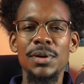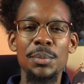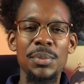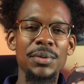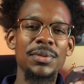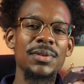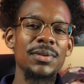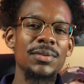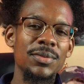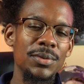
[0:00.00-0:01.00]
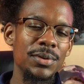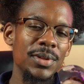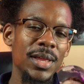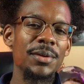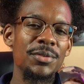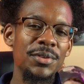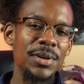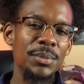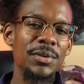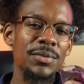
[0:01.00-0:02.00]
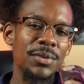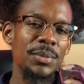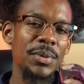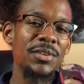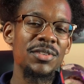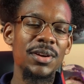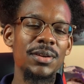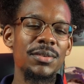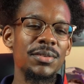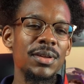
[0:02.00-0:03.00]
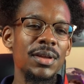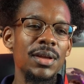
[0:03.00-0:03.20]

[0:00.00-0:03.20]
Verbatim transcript: I built this for live streaming for my church.